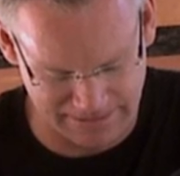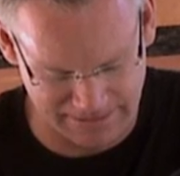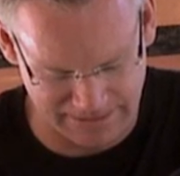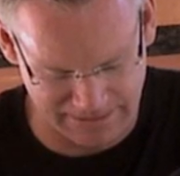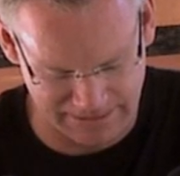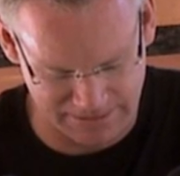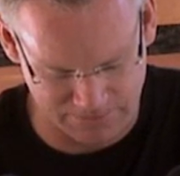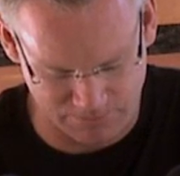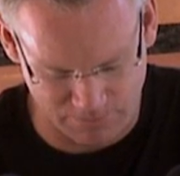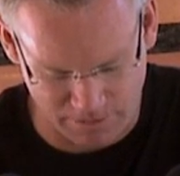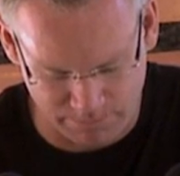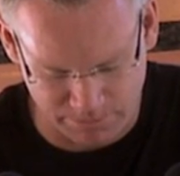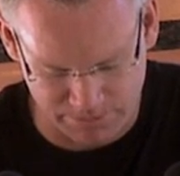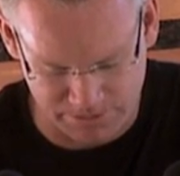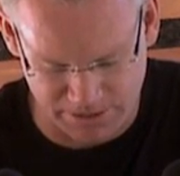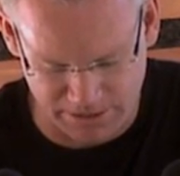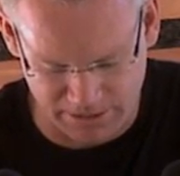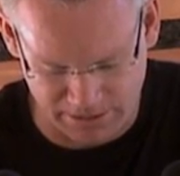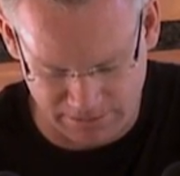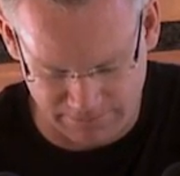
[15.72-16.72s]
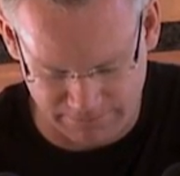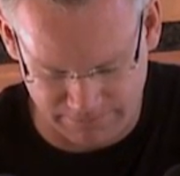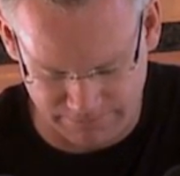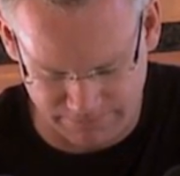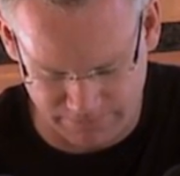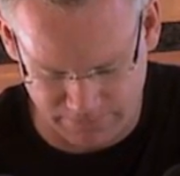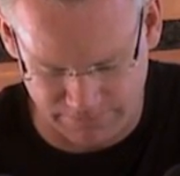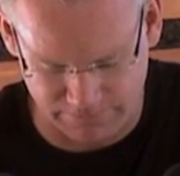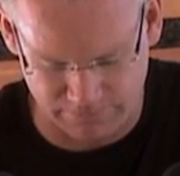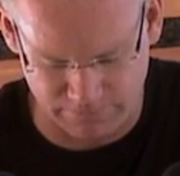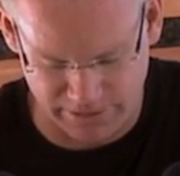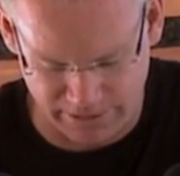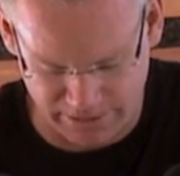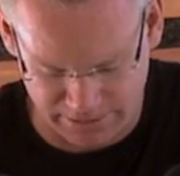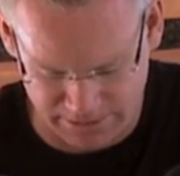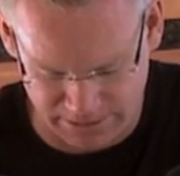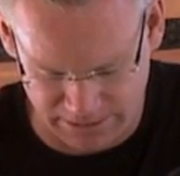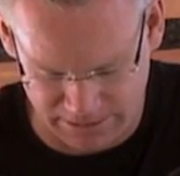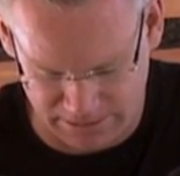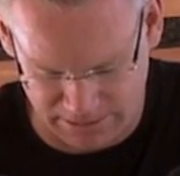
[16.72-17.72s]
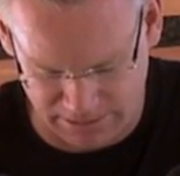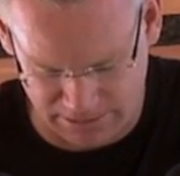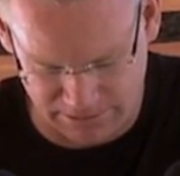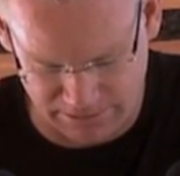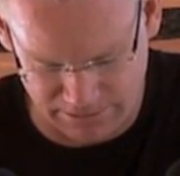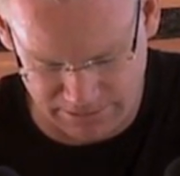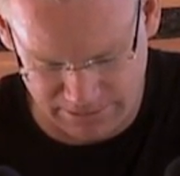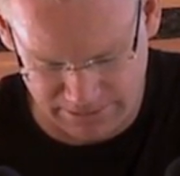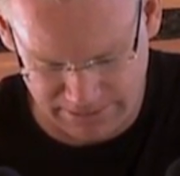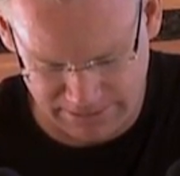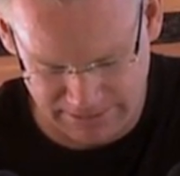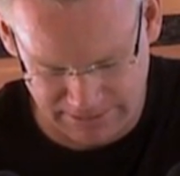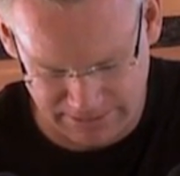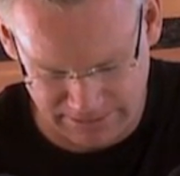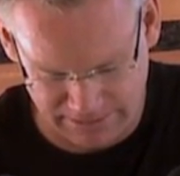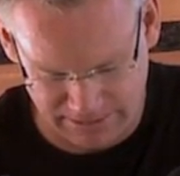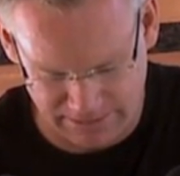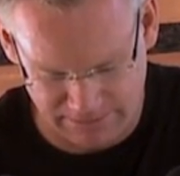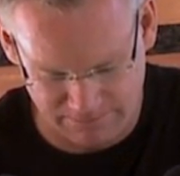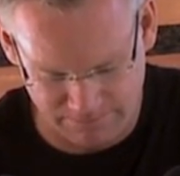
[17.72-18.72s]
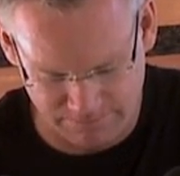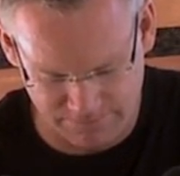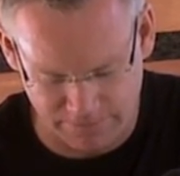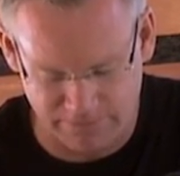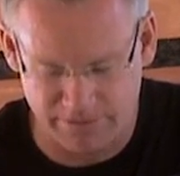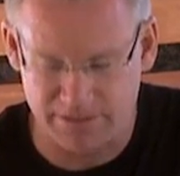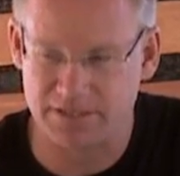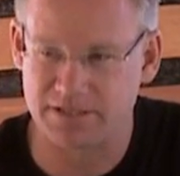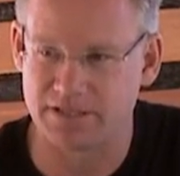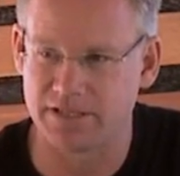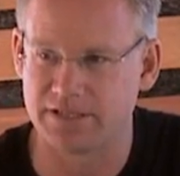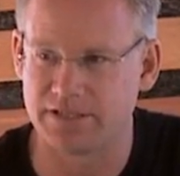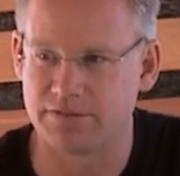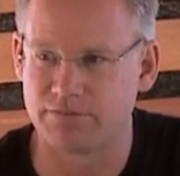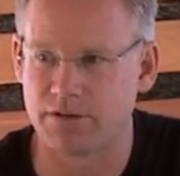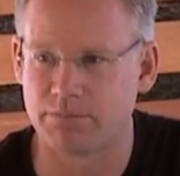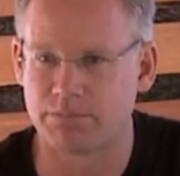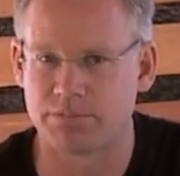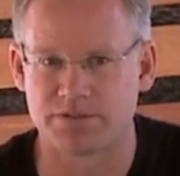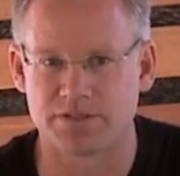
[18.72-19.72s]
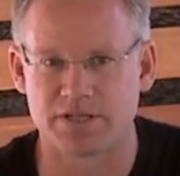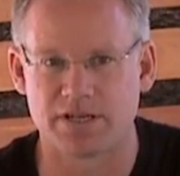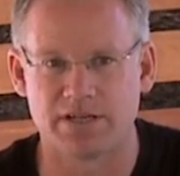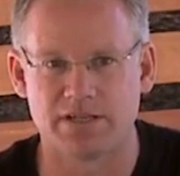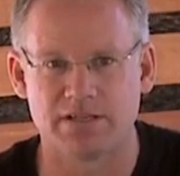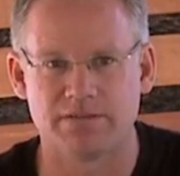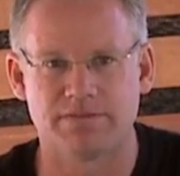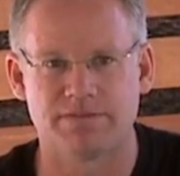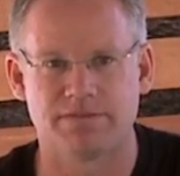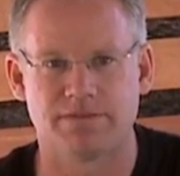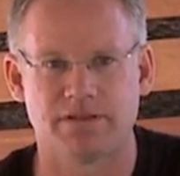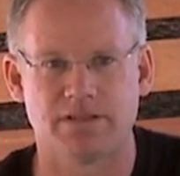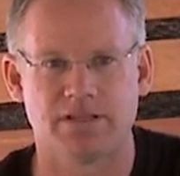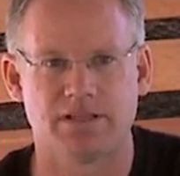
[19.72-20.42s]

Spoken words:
is a representative of Rio Tinto, very senior representative,